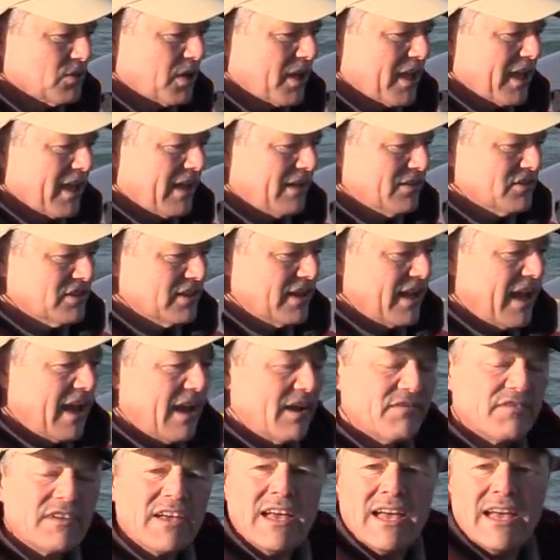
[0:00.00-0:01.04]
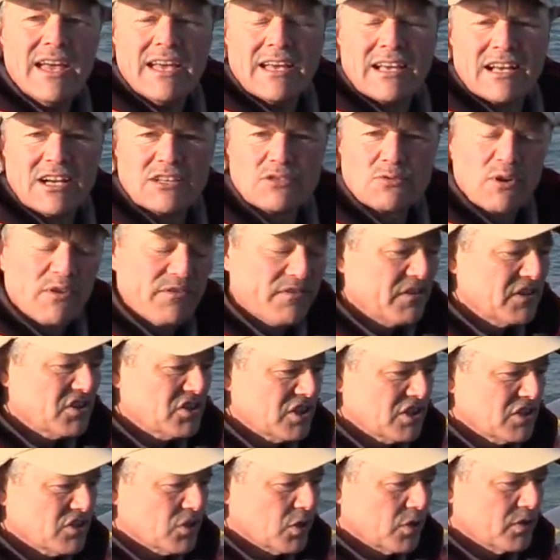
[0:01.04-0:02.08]
okay, 1.5 ounces. Because we're
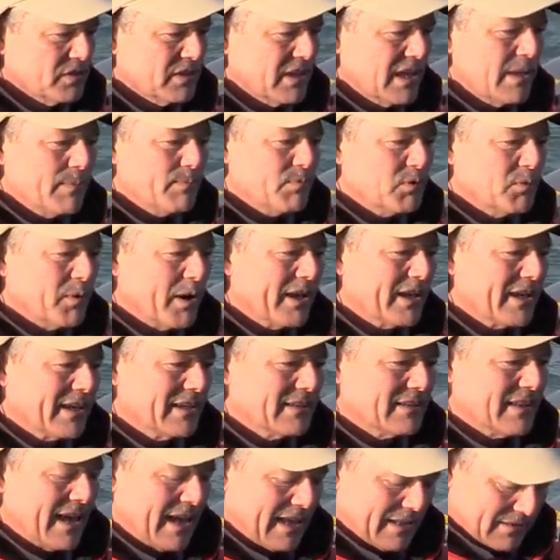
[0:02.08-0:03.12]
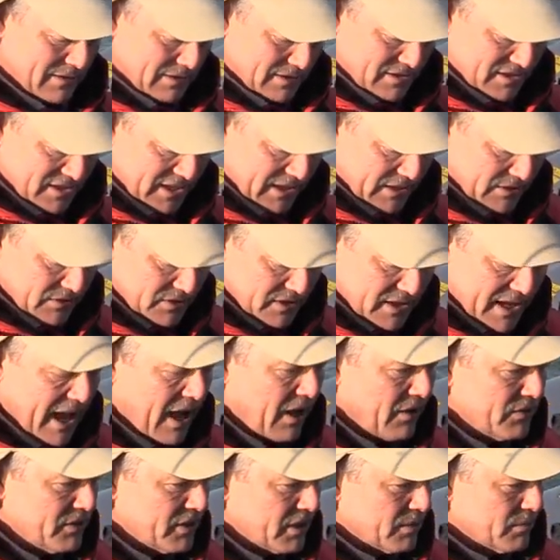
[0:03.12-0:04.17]
fishing so deep, you want to get that sinker
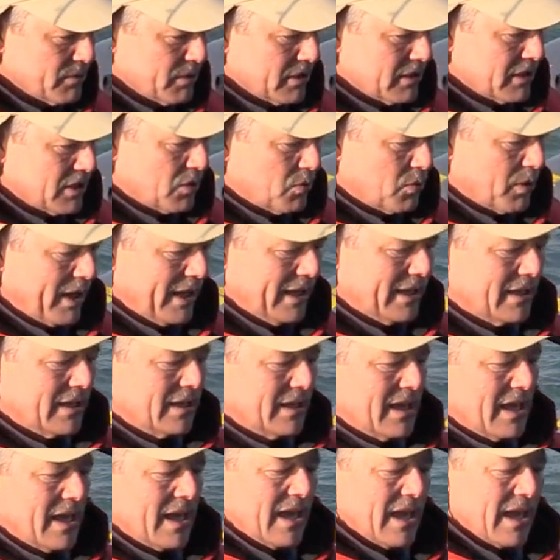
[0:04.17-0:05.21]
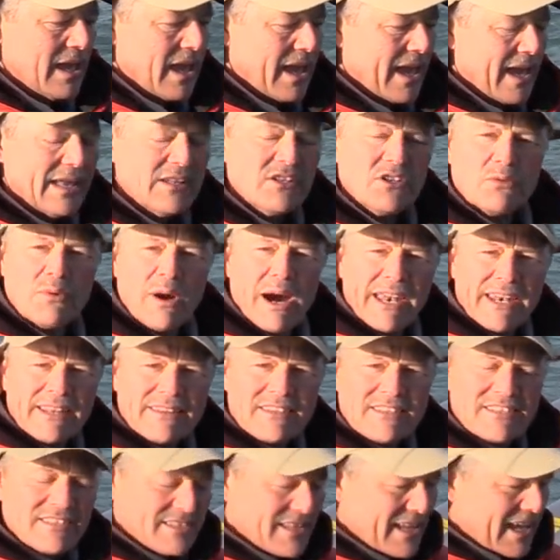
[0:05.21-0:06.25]
down there really quick. And you want
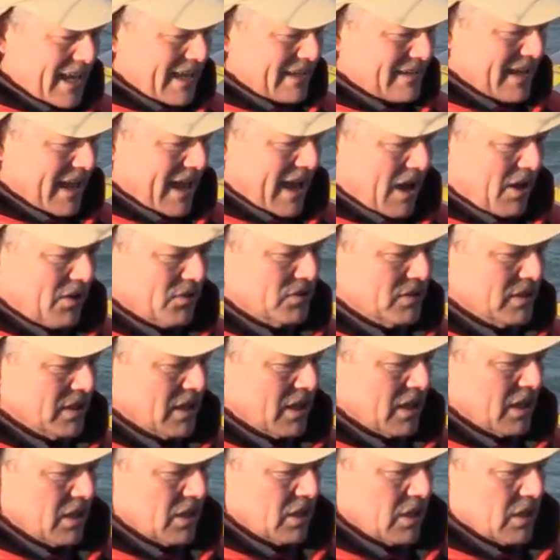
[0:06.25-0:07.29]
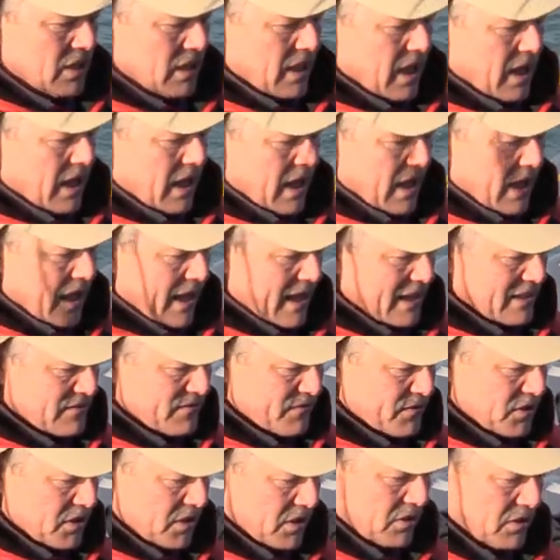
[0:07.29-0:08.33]
it to stay down as
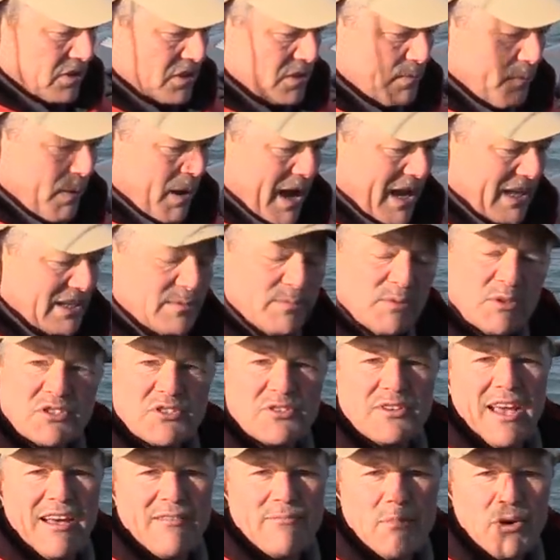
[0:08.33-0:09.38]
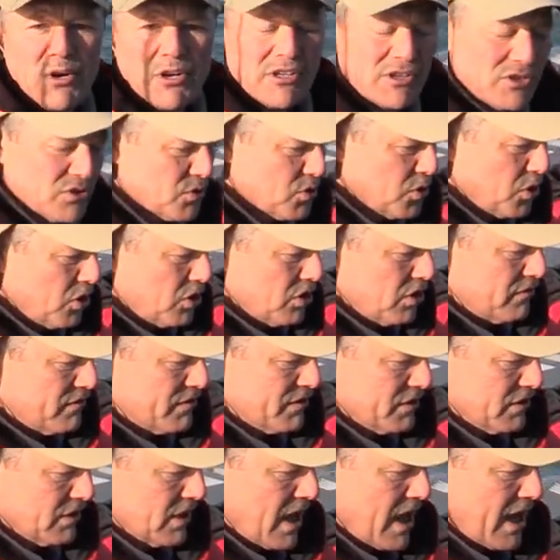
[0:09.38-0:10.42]
vertical as possible so you have more control over
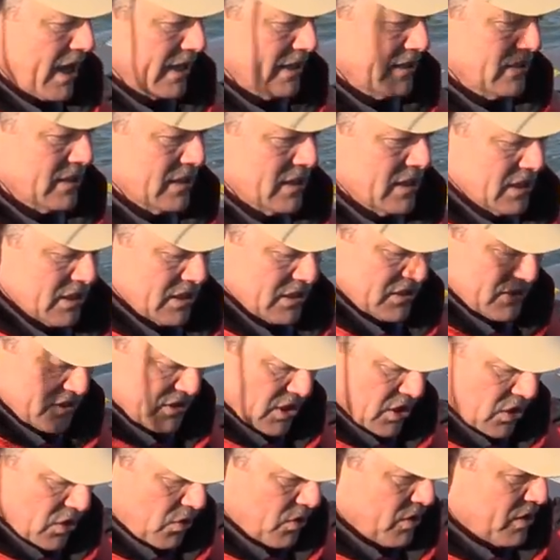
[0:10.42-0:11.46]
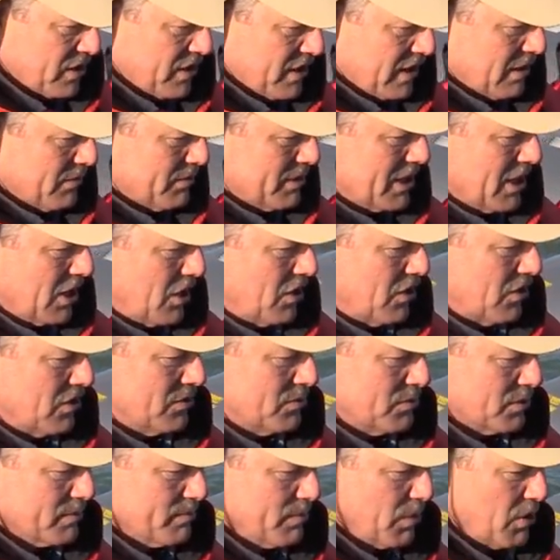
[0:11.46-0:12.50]
your line. So there we go,
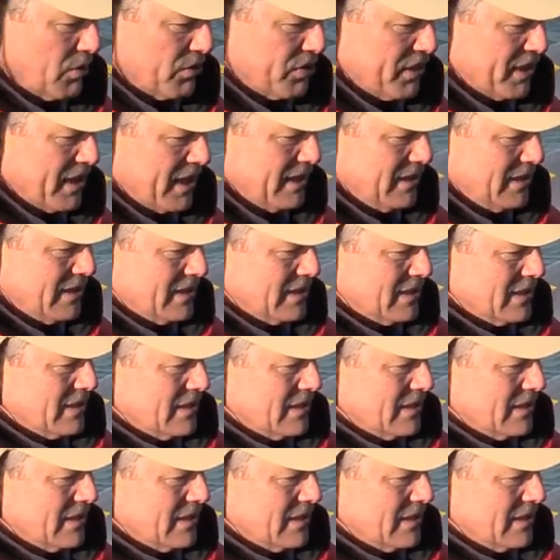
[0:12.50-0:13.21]
we're both in